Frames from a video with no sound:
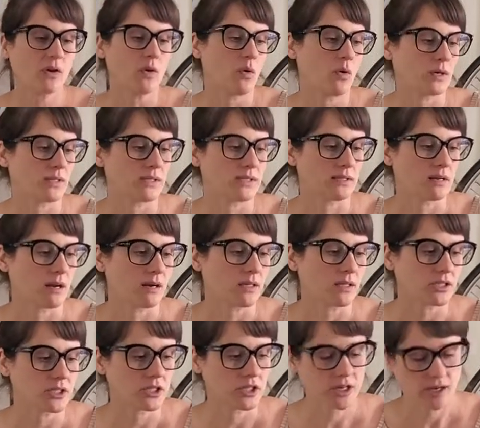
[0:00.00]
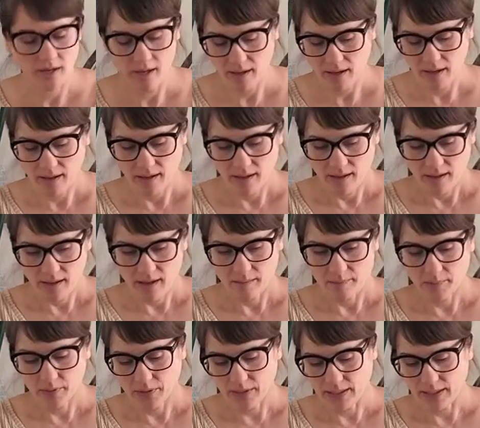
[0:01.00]
cornstarch
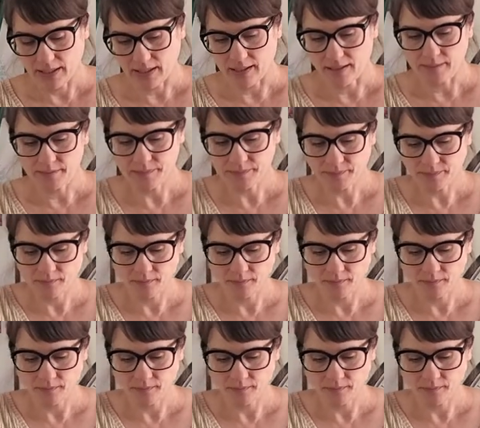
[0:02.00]
and put it in.